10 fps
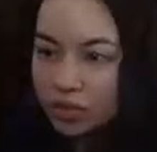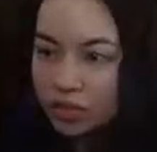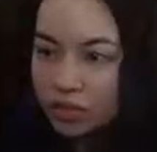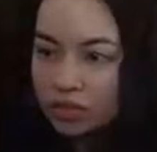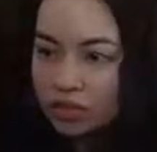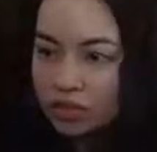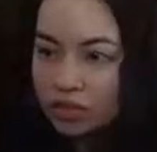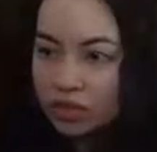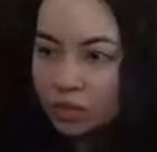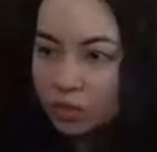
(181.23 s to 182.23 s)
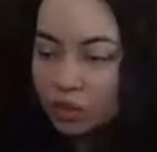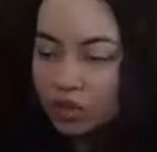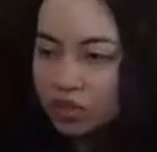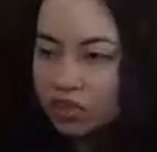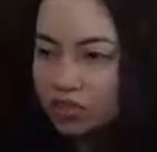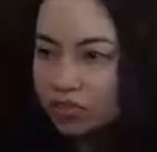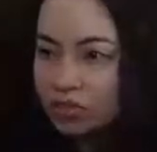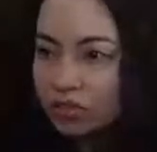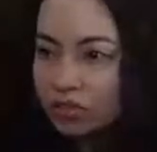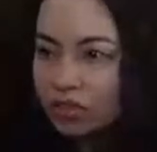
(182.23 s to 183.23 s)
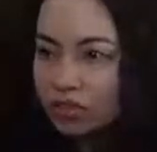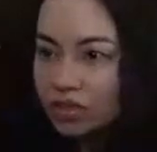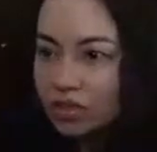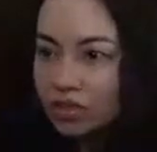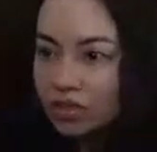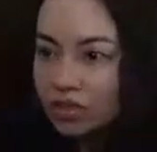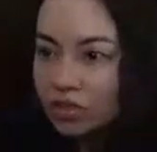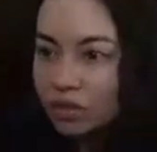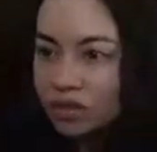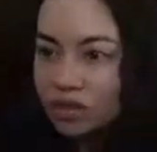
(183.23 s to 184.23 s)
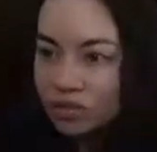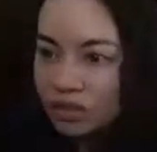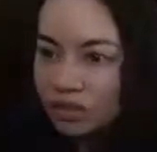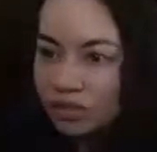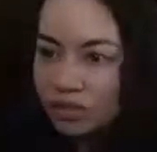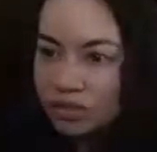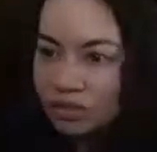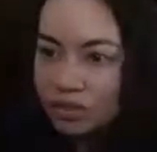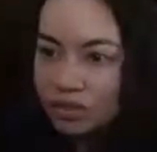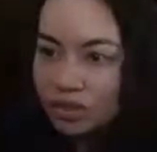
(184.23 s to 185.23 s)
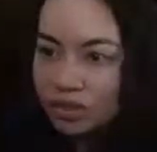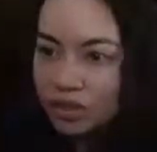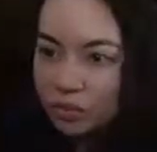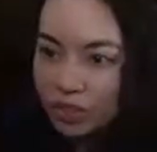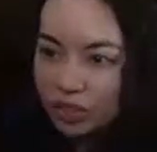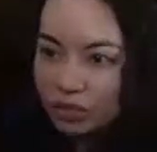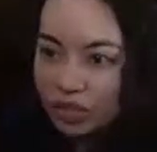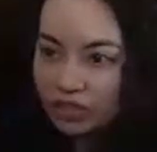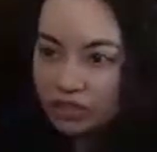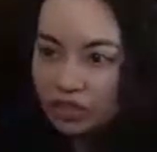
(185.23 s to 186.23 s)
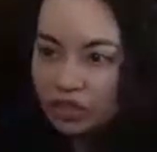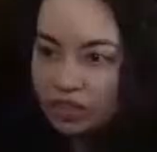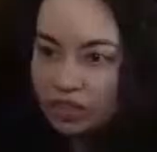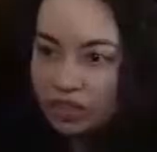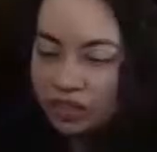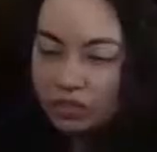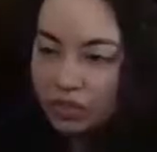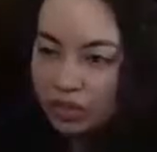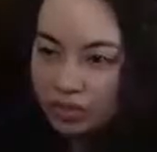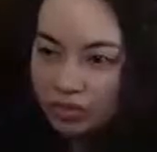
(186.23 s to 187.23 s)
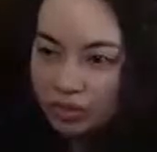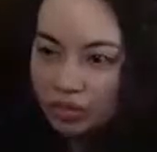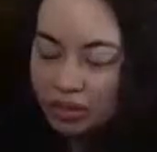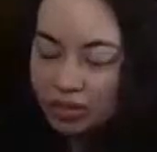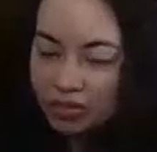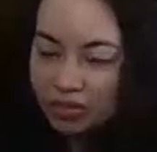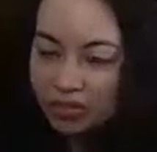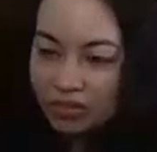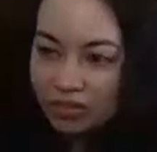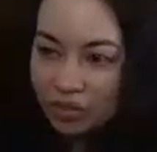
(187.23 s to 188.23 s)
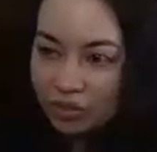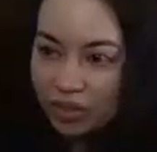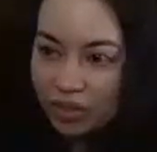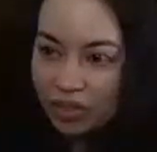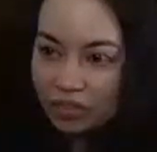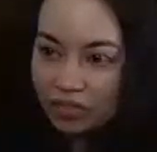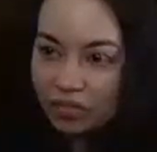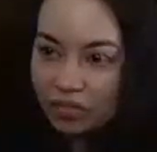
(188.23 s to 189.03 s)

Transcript: We got a tail of the ports. Do I kill it or does it disappear on me? I get very confused. We'll find out.